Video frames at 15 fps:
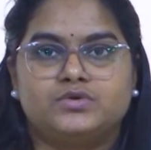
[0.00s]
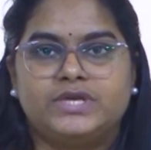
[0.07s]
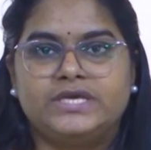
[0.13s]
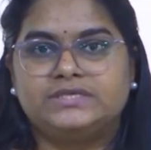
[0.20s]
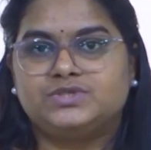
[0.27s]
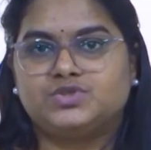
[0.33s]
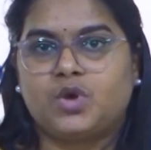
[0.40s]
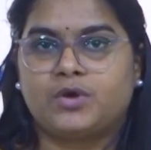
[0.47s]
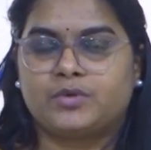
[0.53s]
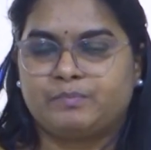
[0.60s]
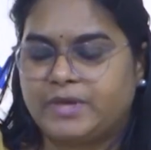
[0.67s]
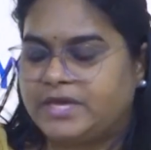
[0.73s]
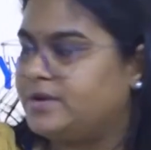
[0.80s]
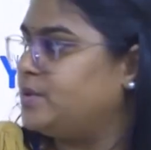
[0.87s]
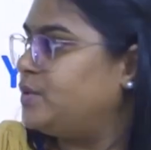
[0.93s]
Today's
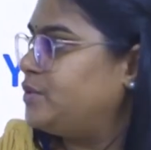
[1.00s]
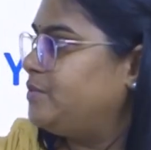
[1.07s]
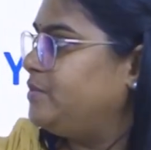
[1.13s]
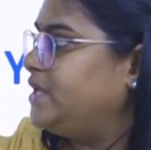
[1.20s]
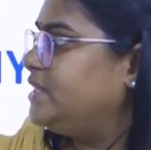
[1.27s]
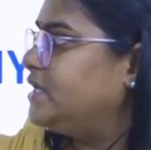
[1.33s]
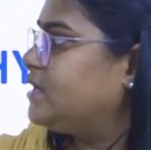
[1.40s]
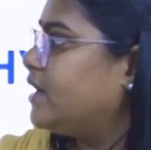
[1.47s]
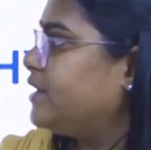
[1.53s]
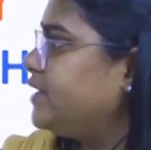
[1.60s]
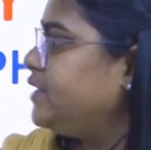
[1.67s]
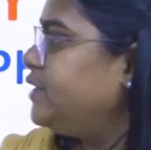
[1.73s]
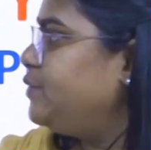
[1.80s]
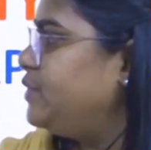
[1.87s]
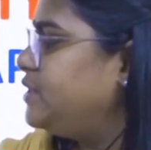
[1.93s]
topic will be the
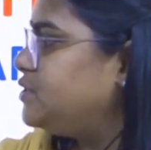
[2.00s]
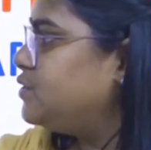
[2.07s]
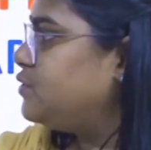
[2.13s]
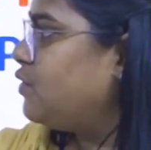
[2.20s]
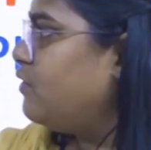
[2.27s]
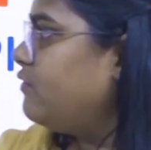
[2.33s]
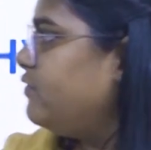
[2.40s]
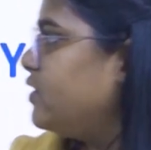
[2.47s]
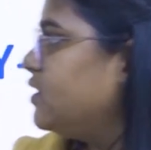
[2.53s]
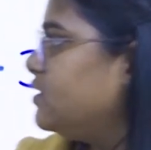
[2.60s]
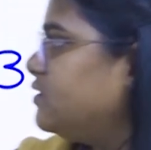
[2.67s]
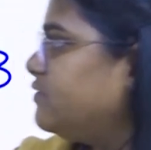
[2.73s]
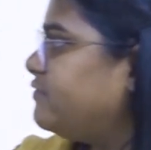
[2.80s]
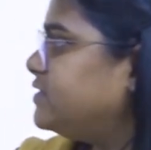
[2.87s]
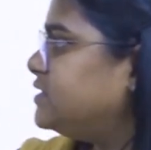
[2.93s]
continuation of
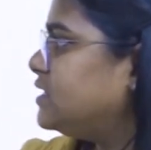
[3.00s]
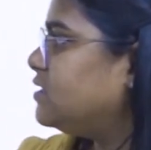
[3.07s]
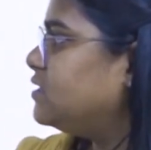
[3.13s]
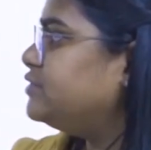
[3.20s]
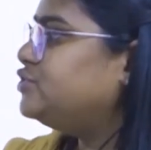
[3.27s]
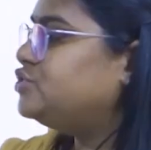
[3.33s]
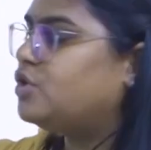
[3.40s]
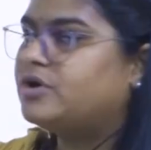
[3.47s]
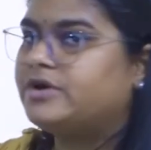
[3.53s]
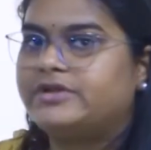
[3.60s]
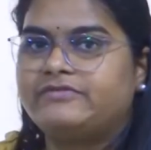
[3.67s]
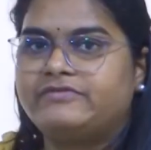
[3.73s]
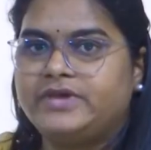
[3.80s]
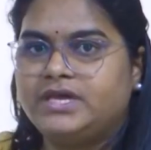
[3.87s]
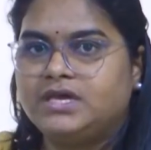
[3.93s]
the physical
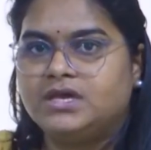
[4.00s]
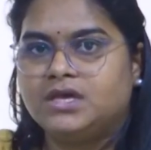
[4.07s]
geography,